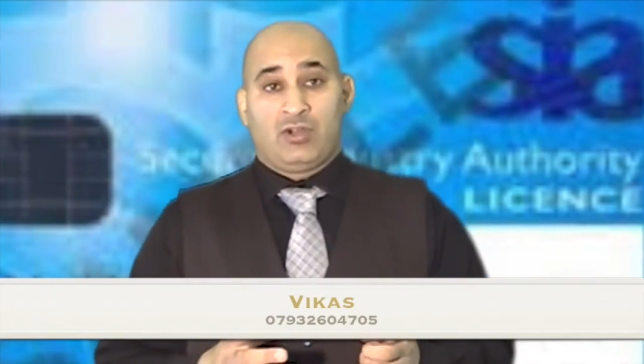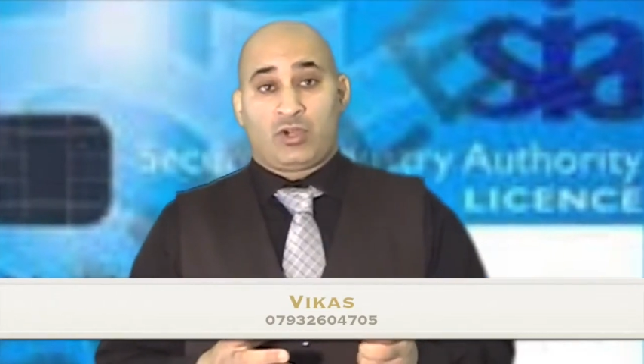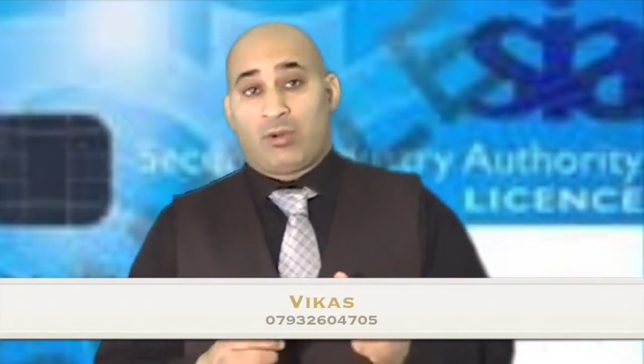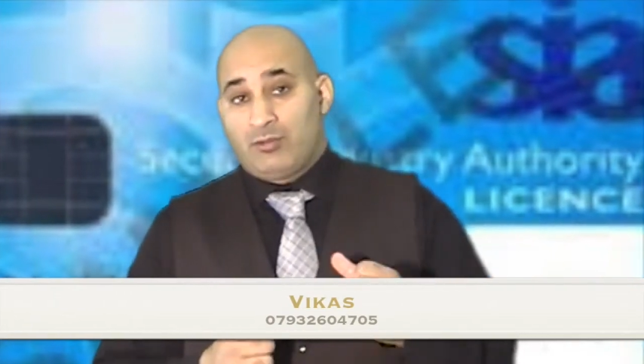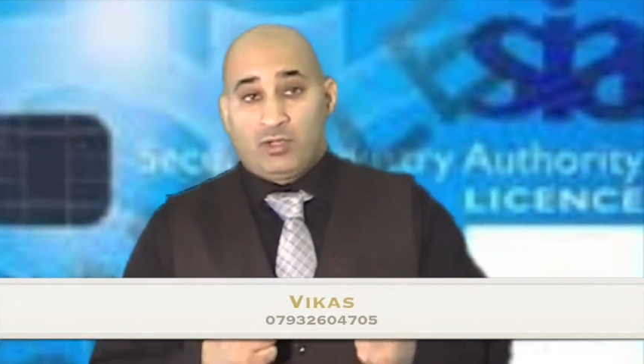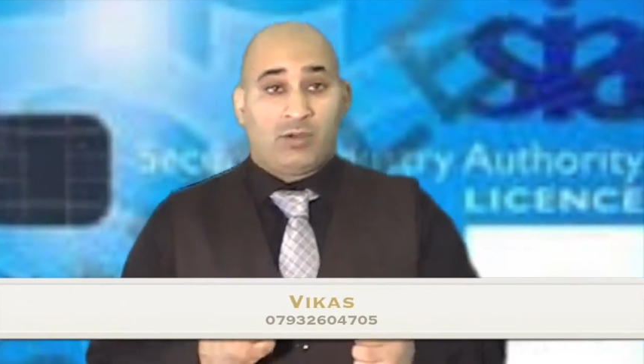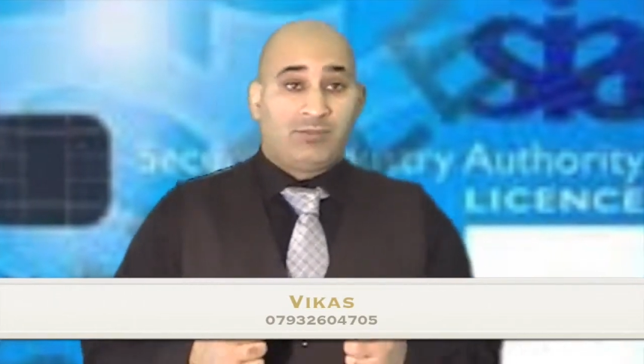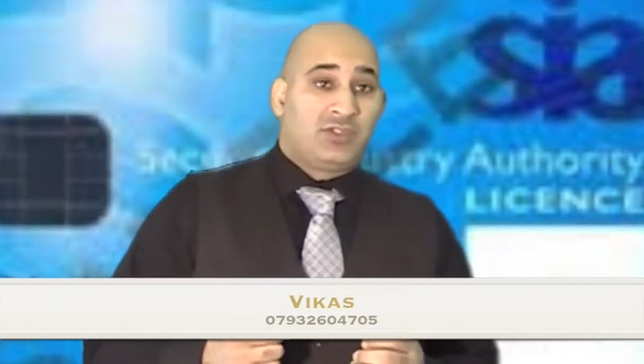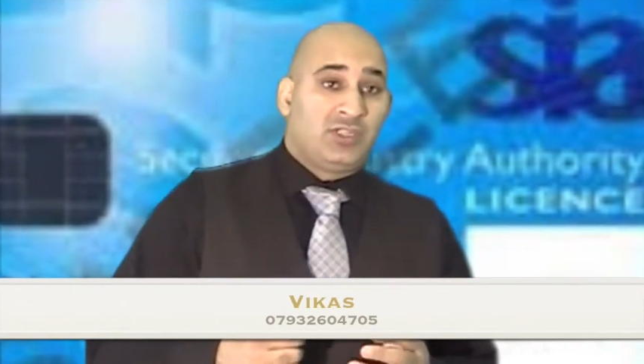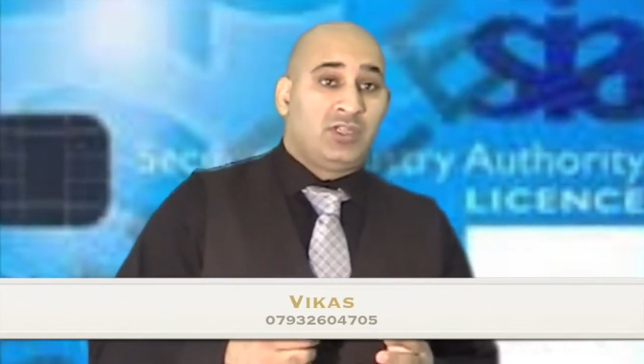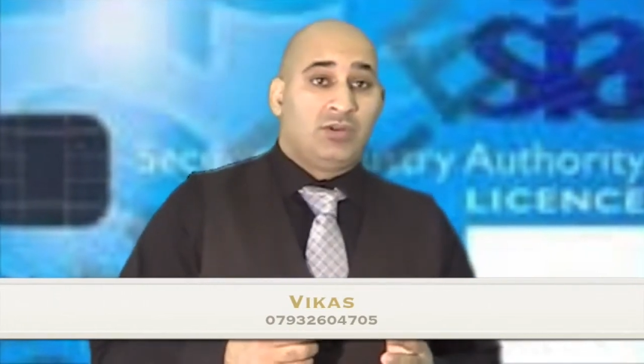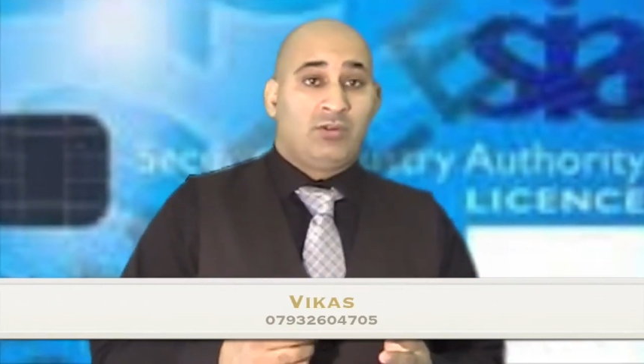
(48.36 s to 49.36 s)
coming up to
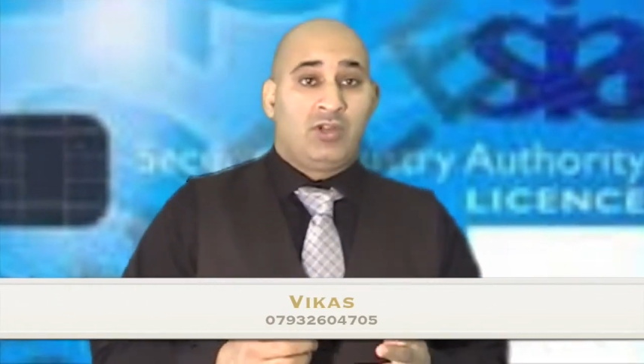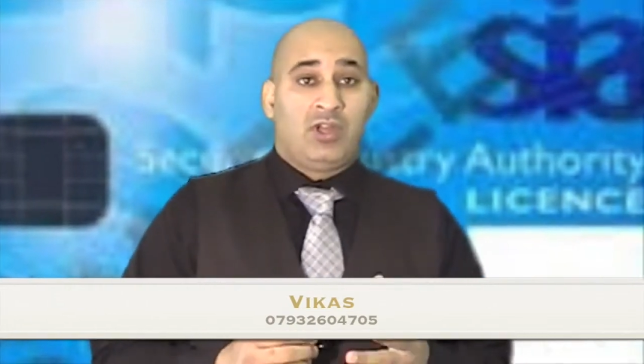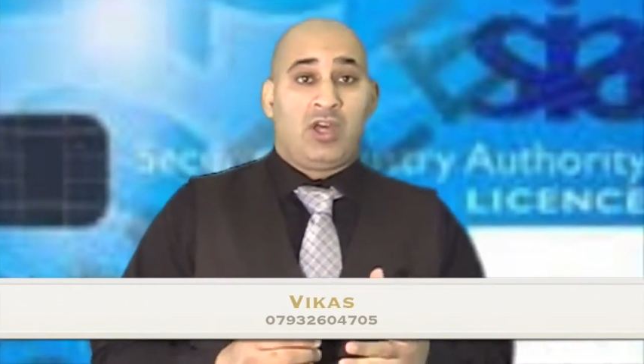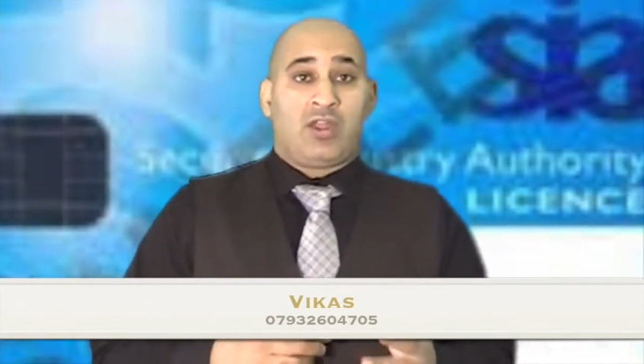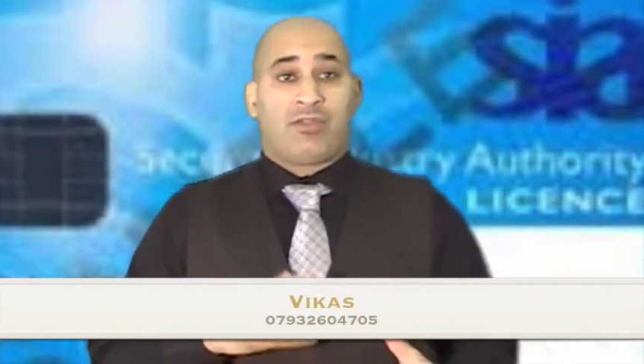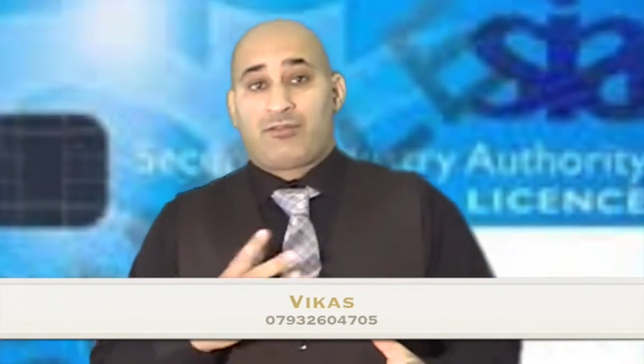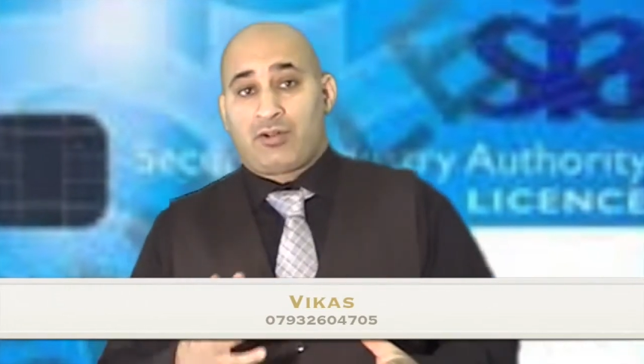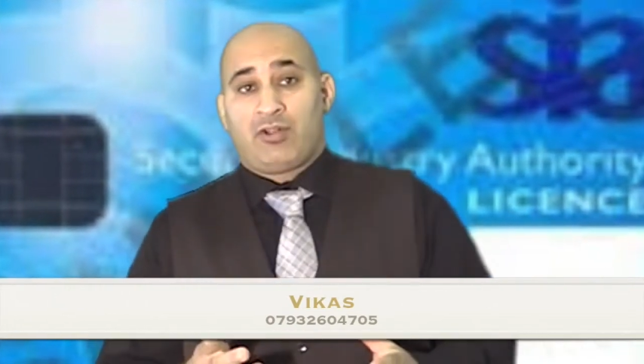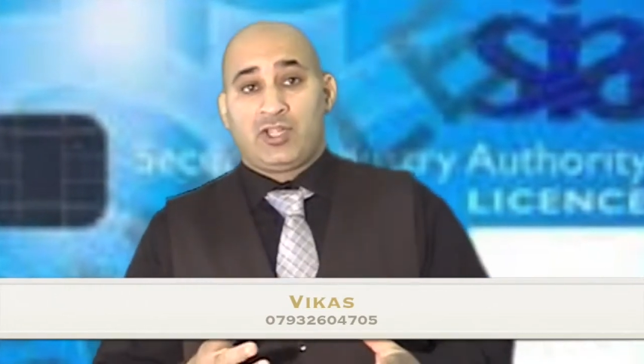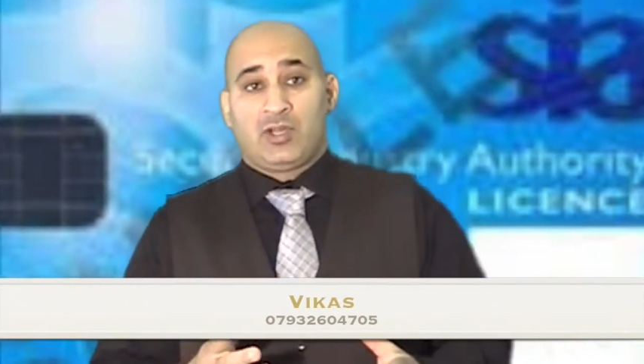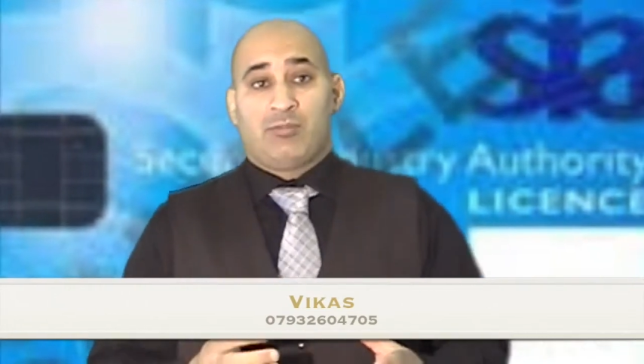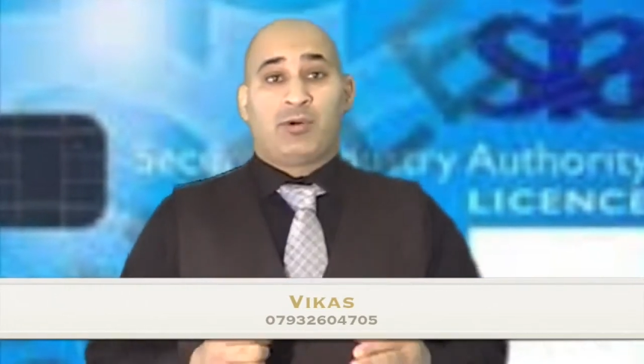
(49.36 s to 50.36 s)
you and throwing a